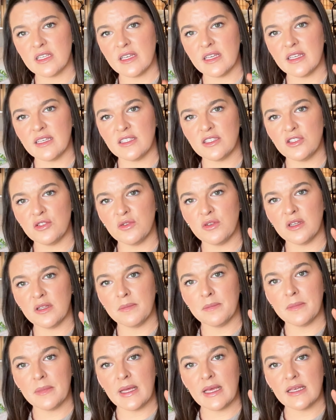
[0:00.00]
is you
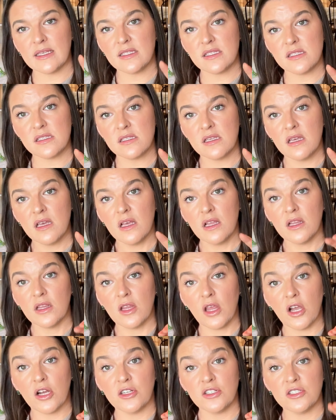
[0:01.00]
can mix
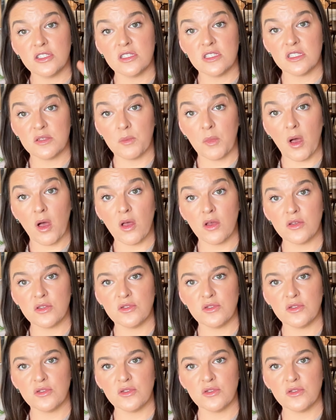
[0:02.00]
large and small.